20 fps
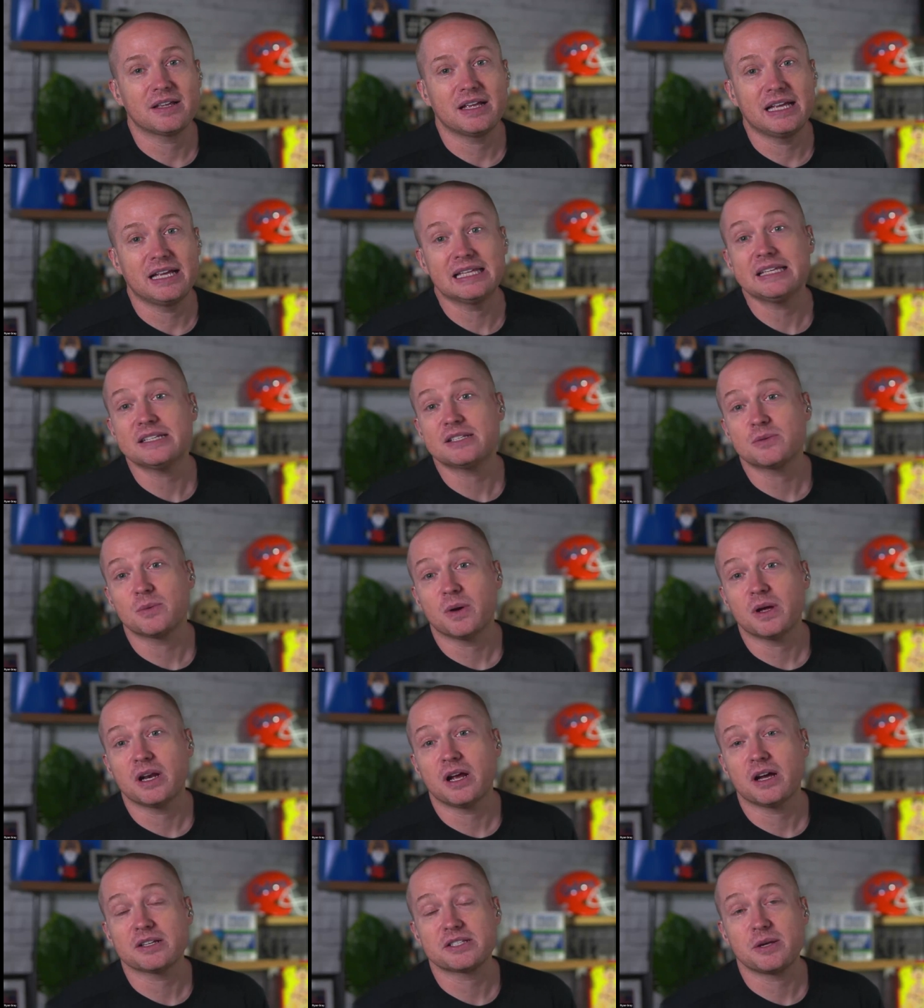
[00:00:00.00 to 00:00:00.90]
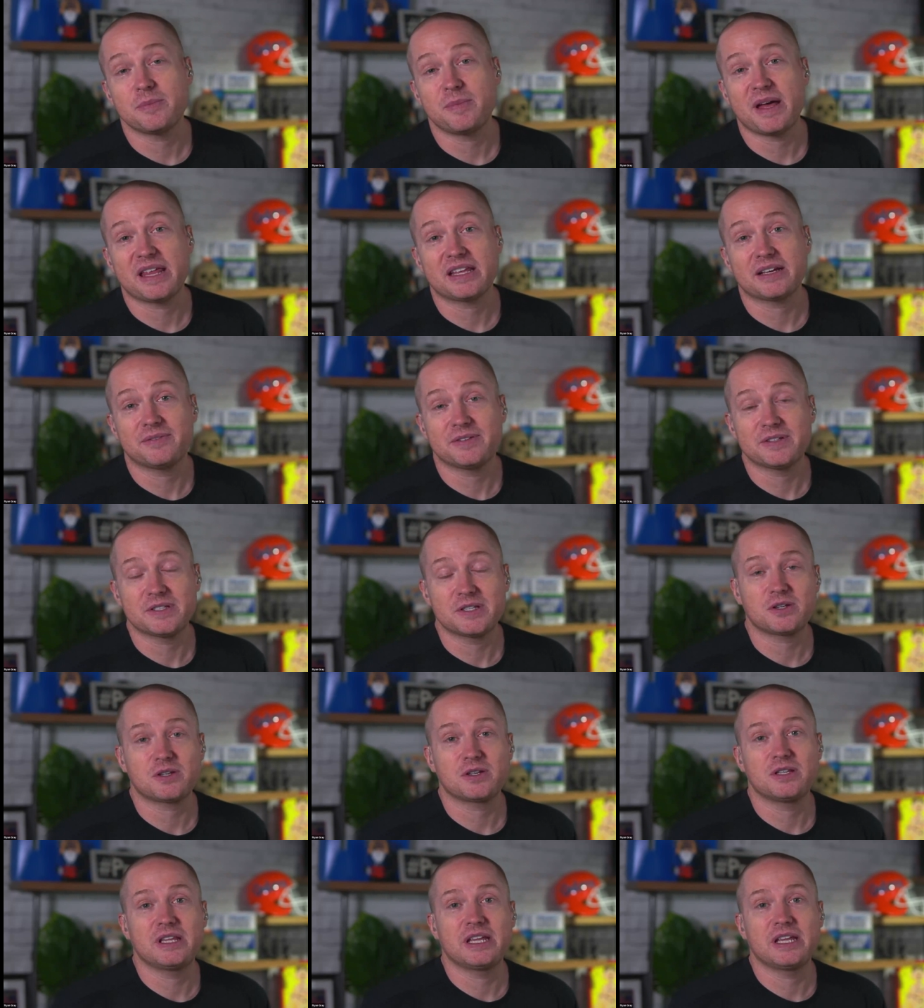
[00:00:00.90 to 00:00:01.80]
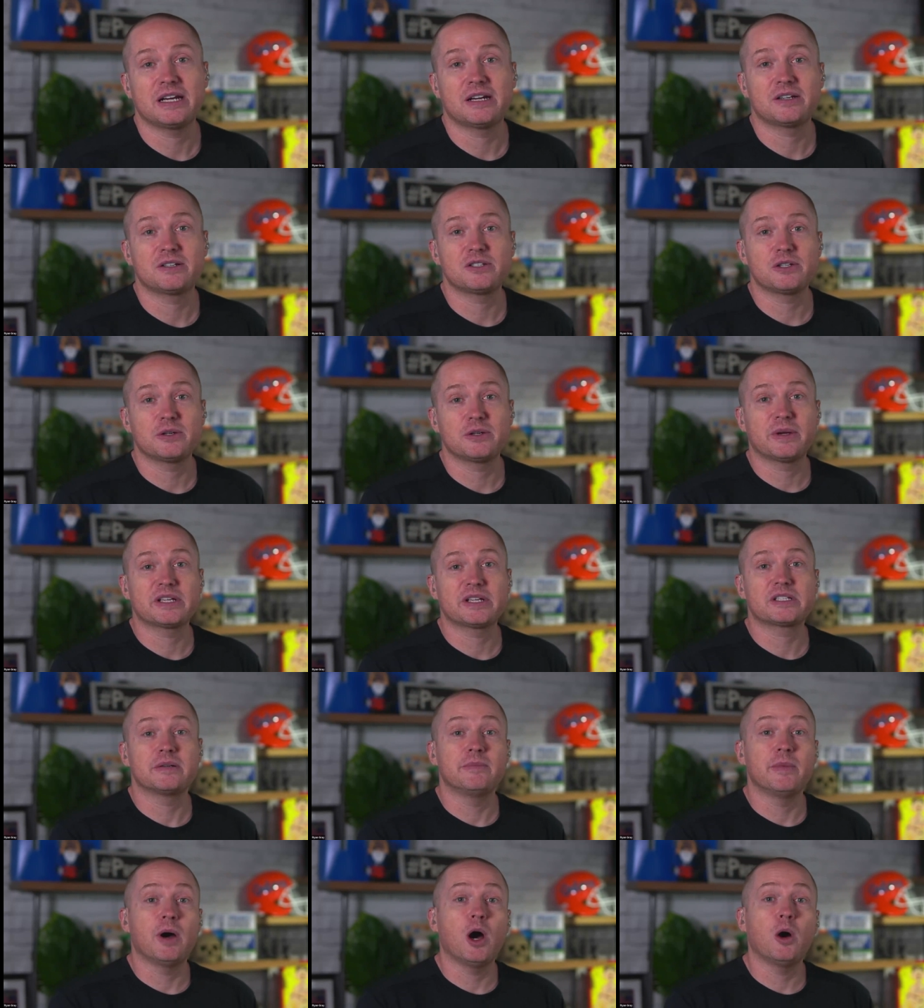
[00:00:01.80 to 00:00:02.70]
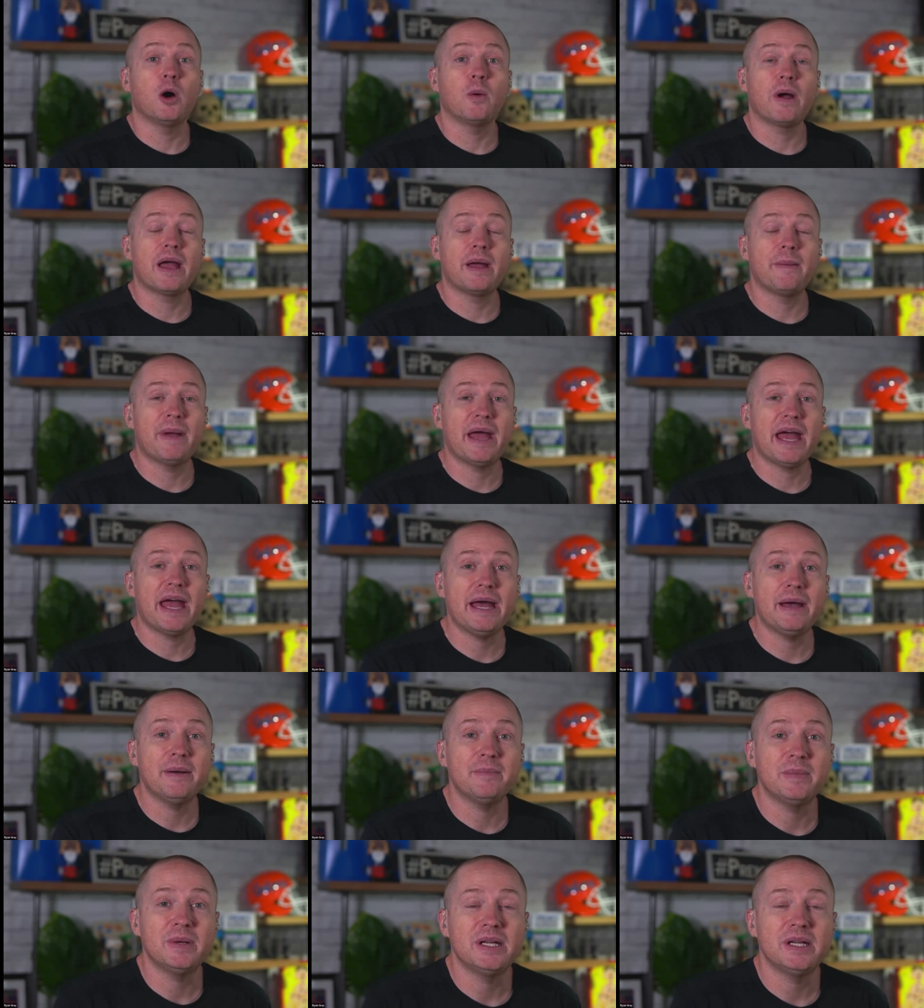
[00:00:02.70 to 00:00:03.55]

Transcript: at least one osteopathic physician there doing some OMM